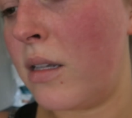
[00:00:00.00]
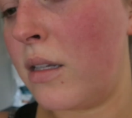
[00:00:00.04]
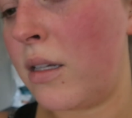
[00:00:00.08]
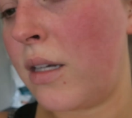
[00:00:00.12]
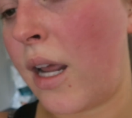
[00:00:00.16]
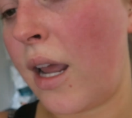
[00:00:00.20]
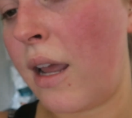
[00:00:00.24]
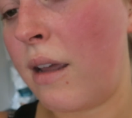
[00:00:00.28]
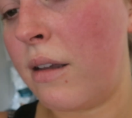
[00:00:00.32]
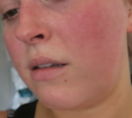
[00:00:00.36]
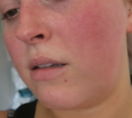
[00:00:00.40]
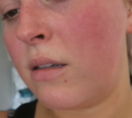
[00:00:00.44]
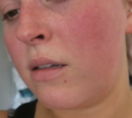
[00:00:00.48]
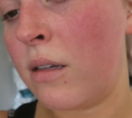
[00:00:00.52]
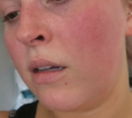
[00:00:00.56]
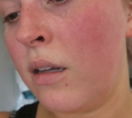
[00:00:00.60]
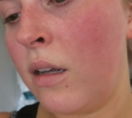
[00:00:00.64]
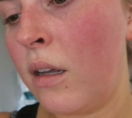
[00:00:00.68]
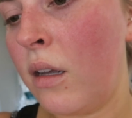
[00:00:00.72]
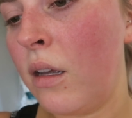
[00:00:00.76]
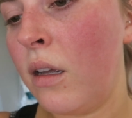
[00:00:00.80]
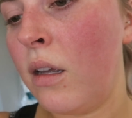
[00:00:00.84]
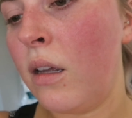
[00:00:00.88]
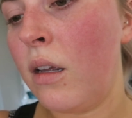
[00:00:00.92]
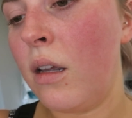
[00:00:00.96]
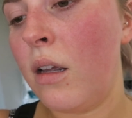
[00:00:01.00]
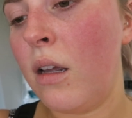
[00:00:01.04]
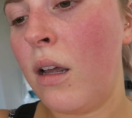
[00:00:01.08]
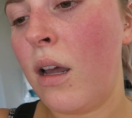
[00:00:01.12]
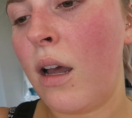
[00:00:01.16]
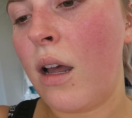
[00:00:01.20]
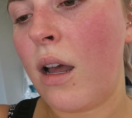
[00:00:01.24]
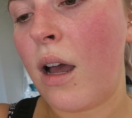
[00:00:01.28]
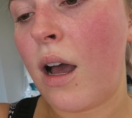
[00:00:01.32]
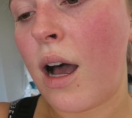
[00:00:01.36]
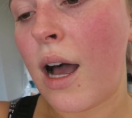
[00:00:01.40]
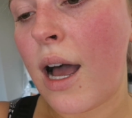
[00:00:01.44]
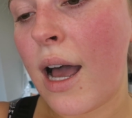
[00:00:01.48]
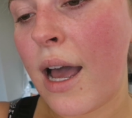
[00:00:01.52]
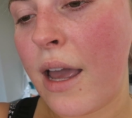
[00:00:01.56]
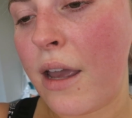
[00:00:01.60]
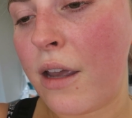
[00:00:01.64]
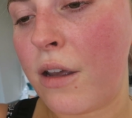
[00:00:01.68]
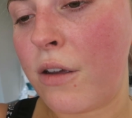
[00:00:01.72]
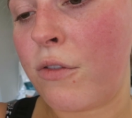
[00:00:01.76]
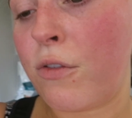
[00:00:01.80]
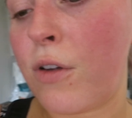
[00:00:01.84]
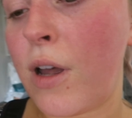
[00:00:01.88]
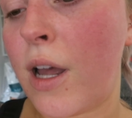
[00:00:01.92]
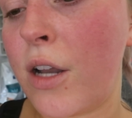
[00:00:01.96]
stats high
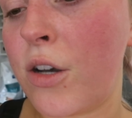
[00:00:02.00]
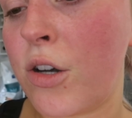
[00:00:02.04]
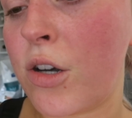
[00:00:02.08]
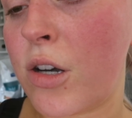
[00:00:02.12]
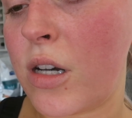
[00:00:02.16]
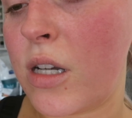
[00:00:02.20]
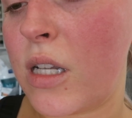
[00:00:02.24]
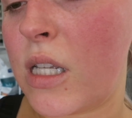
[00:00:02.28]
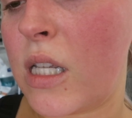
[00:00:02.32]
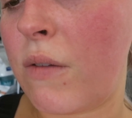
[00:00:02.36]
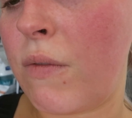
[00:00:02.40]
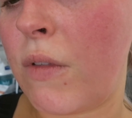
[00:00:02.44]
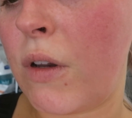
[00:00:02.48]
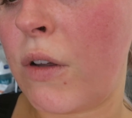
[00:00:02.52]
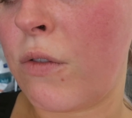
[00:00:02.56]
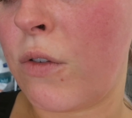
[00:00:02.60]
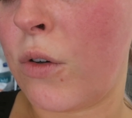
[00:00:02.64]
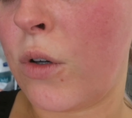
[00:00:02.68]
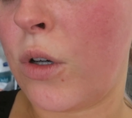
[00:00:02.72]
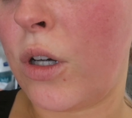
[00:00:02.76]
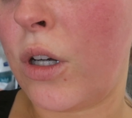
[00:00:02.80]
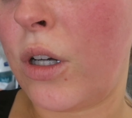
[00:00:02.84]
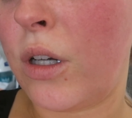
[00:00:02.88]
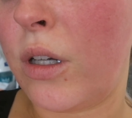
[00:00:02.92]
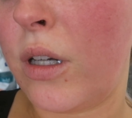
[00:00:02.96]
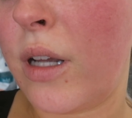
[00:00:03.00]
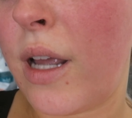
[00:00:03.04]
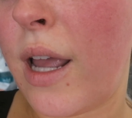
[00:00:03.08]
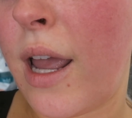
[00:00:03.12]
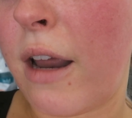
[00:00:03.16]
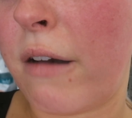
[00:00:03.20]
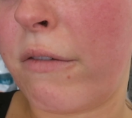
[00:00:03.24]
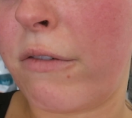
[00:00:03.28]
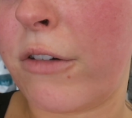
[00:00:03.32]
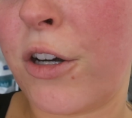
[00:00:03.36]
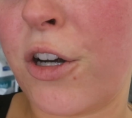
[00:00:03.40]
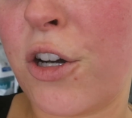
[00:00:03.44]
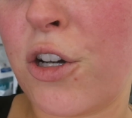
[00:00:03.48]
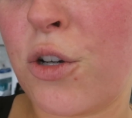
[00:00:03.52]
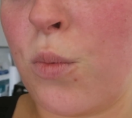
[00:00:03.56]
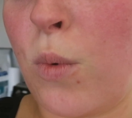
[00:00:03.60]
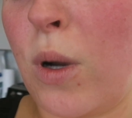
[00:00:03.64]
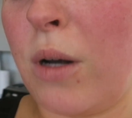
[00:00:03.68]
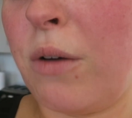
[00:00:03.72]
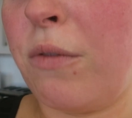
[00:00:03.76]
of 174 average